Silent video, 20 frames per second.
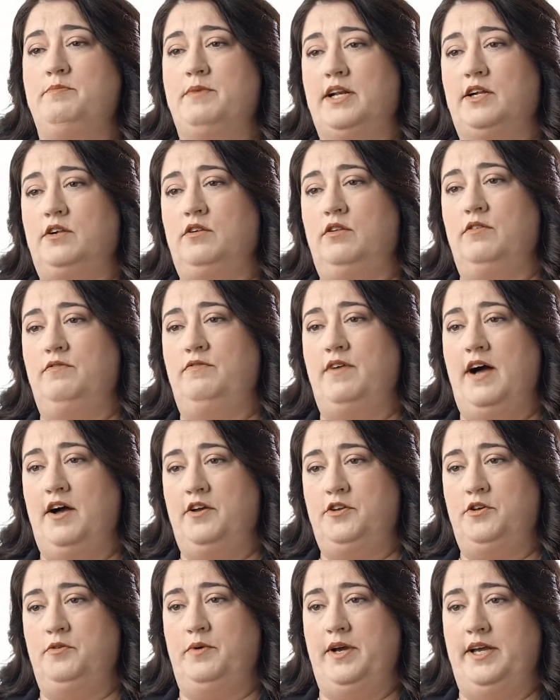medical
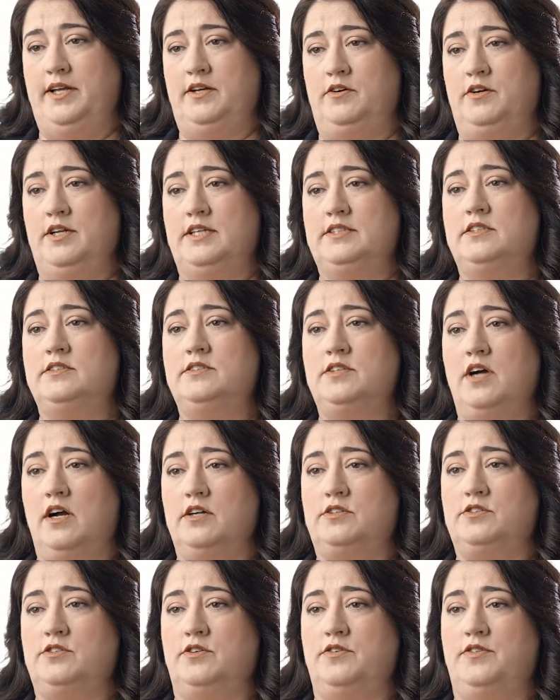evaluator is a
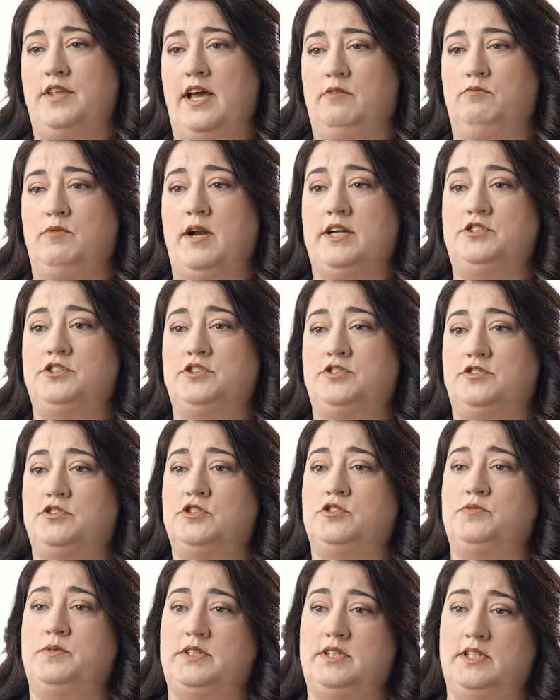doctor that
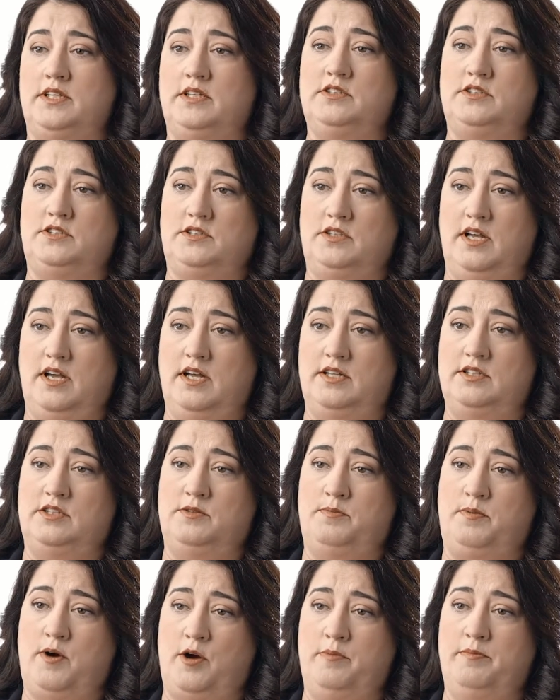registers with the
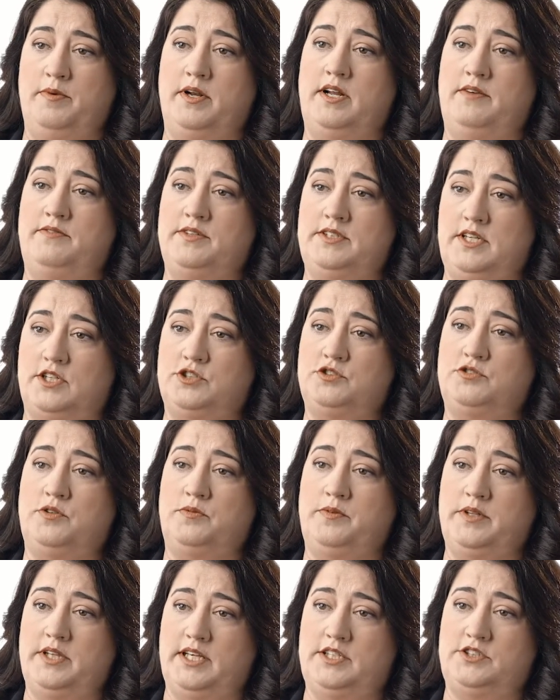Department of Industrial
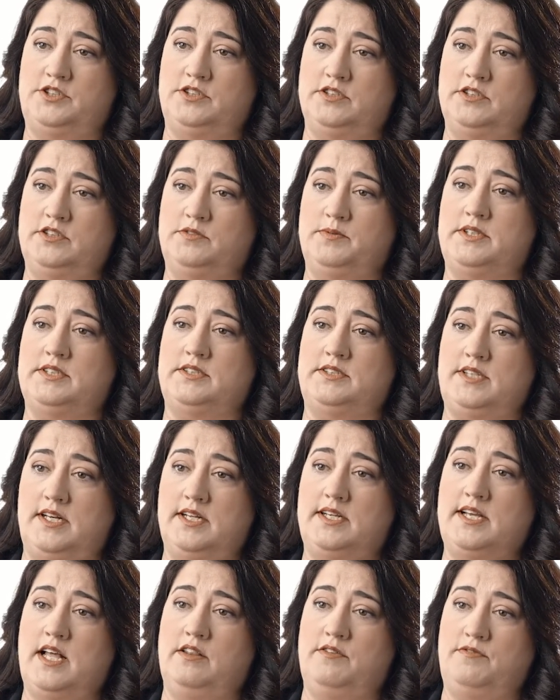Relations with the state
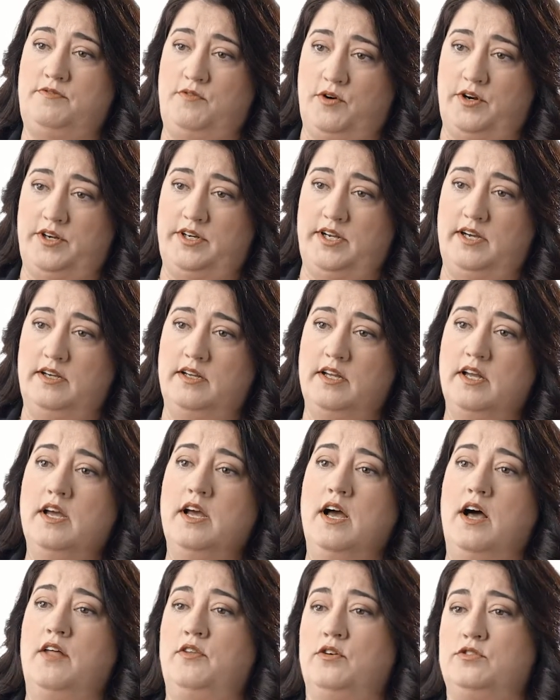of California.
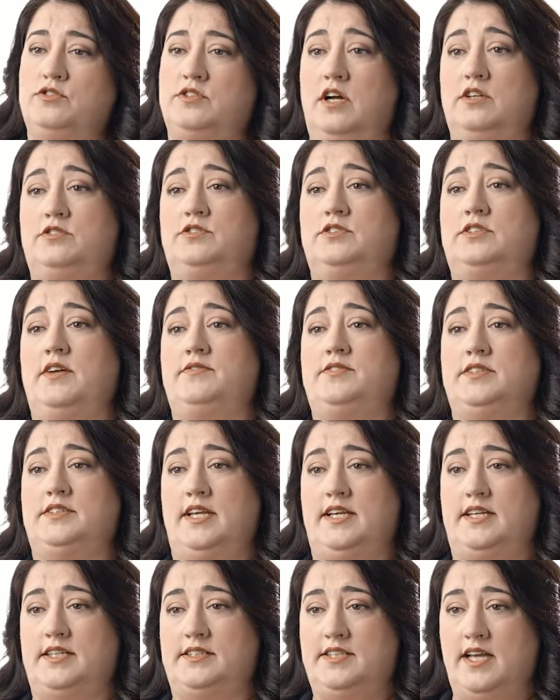And those doctors have to
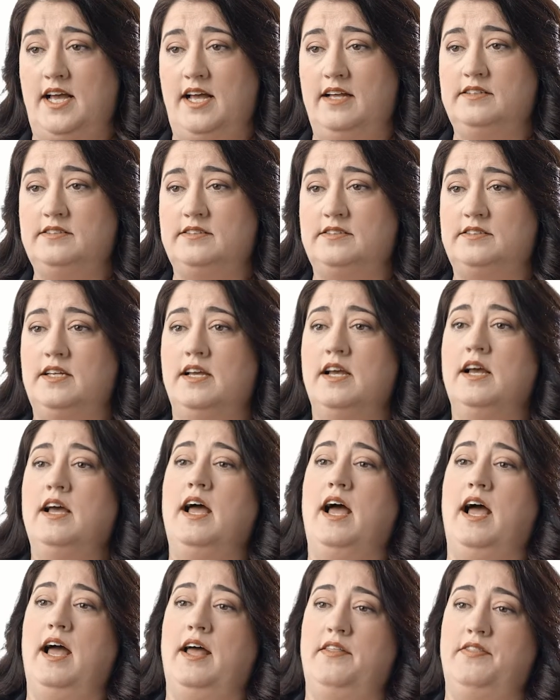take a test,
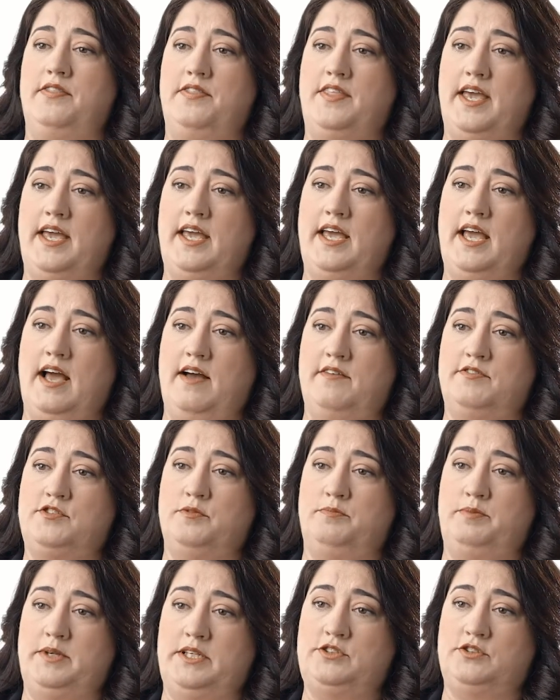and they have to
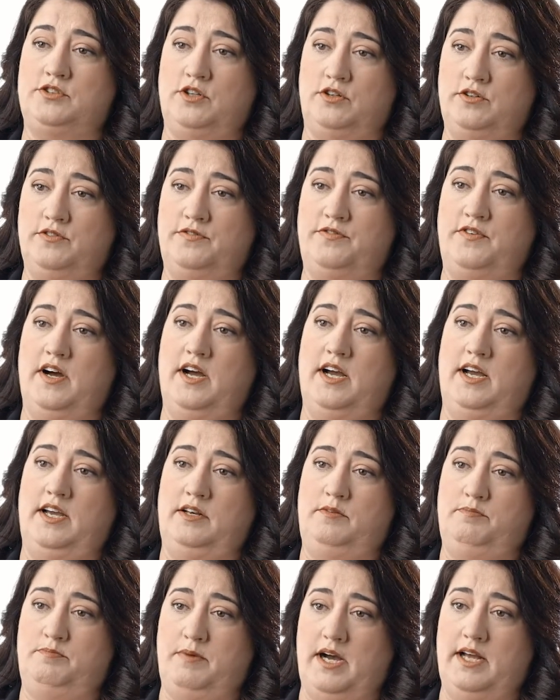be
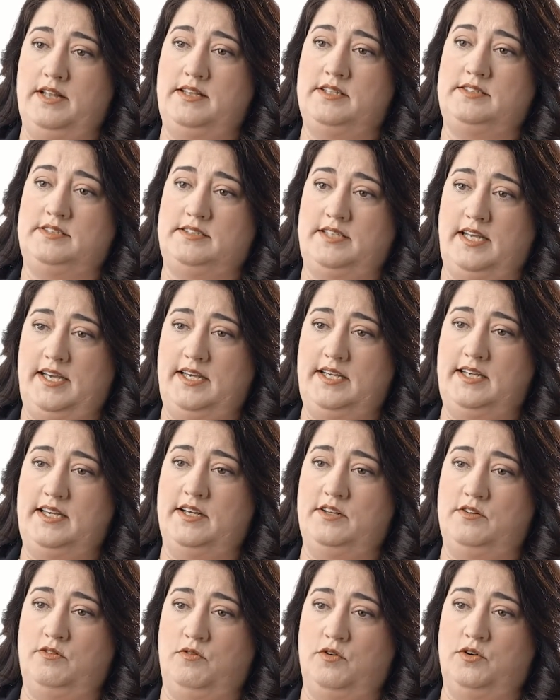certified by the state
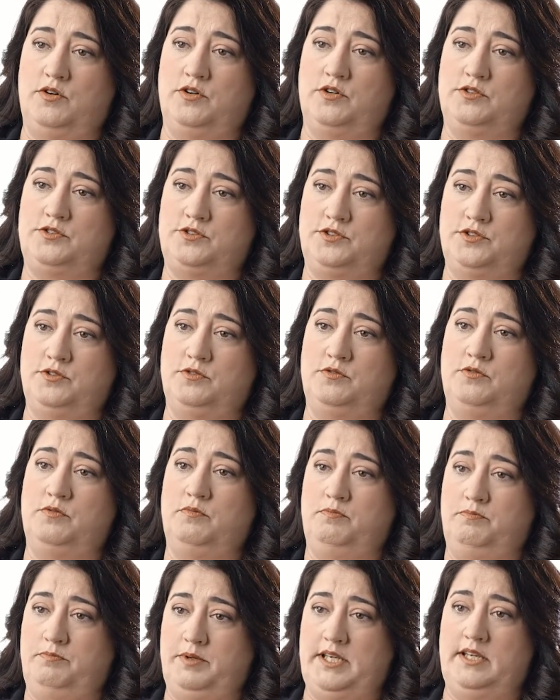in order to
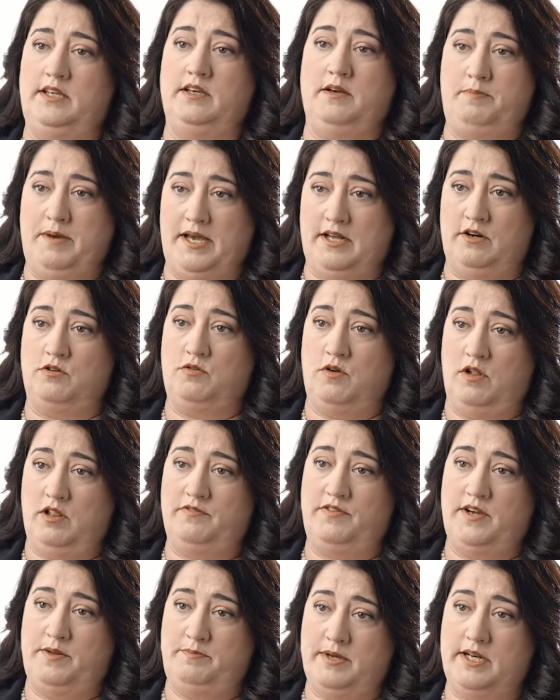be a panel
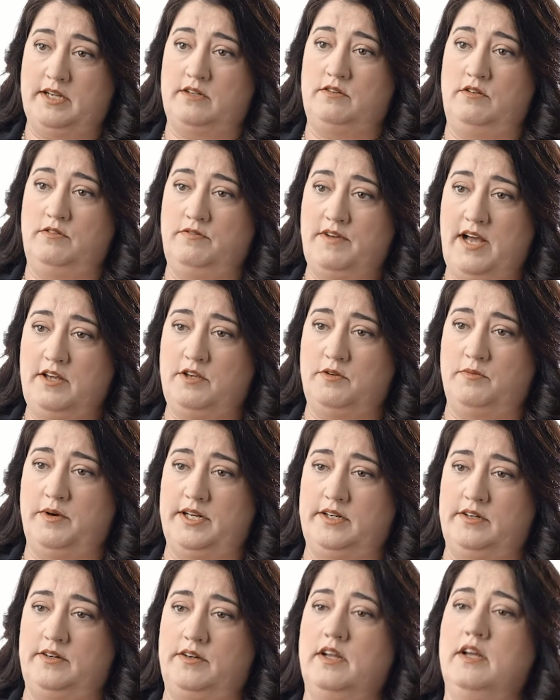qualified medical
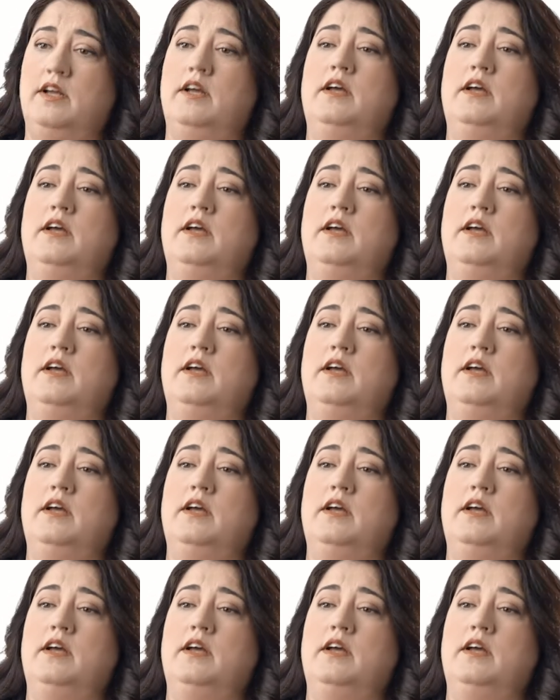evaluator.